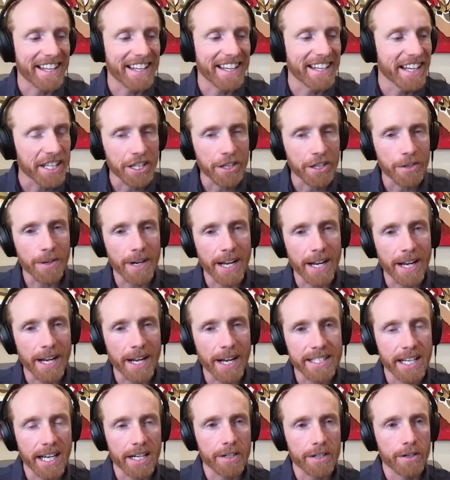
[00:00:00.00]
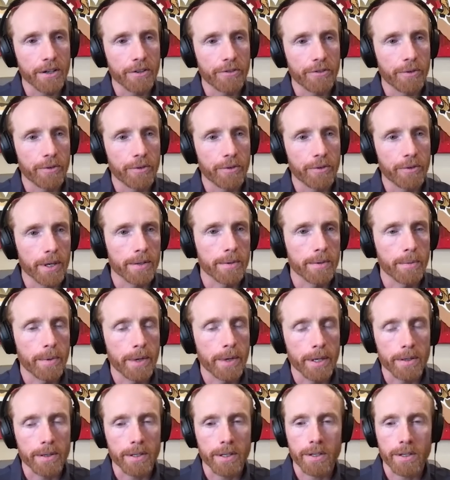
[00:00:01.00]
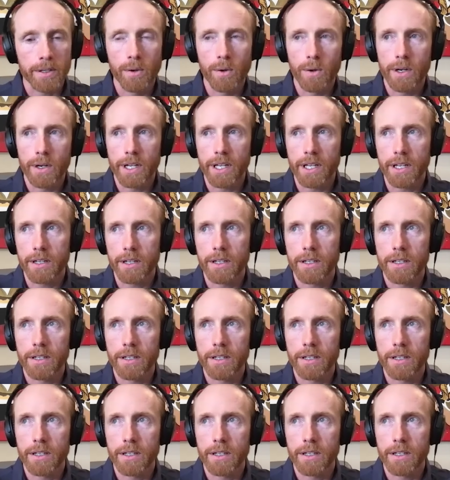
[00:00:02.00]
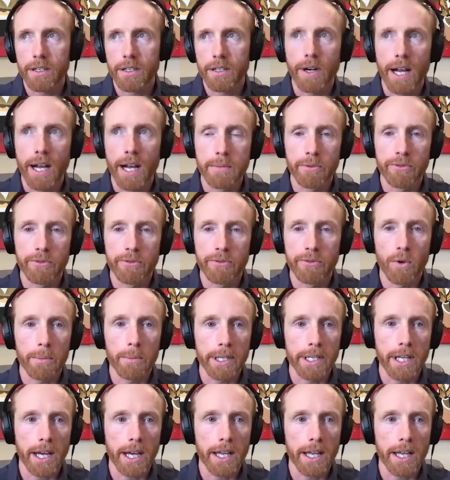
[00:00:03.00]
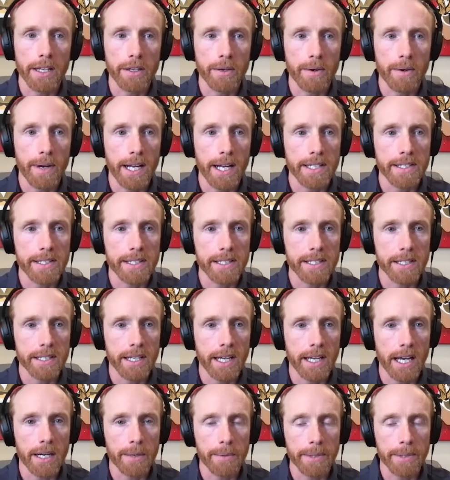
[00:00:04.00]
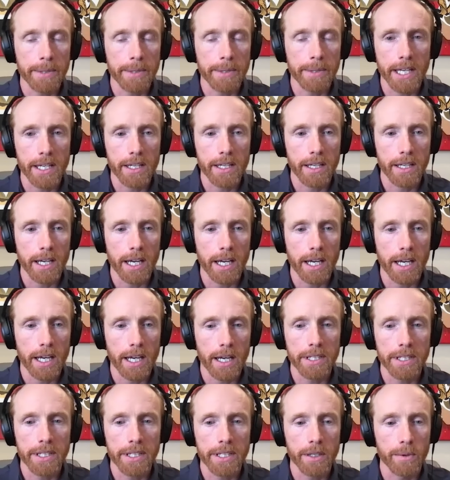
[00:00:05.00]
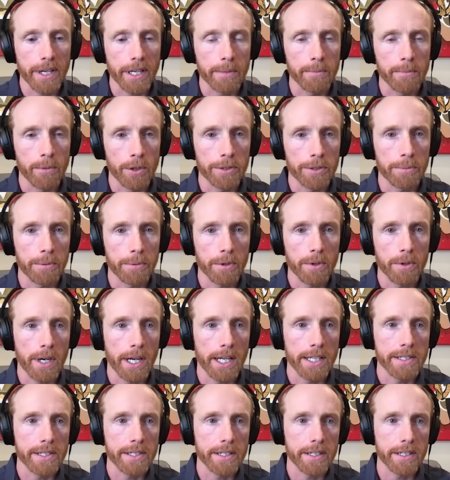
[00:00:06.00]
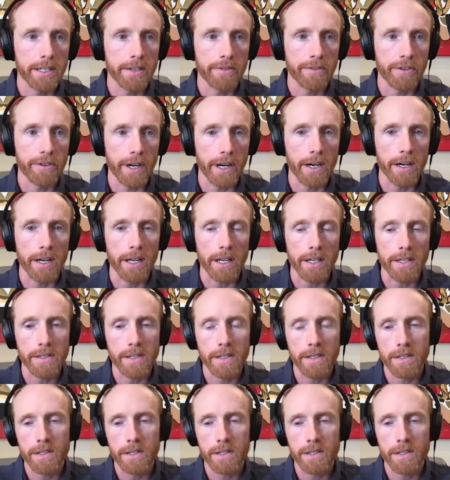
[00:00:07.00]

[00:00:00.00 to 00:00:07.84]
And I think you were asking, I don't know if we were recording when you were asking before, but you asked, how do we deal with like multiple clients in different areas?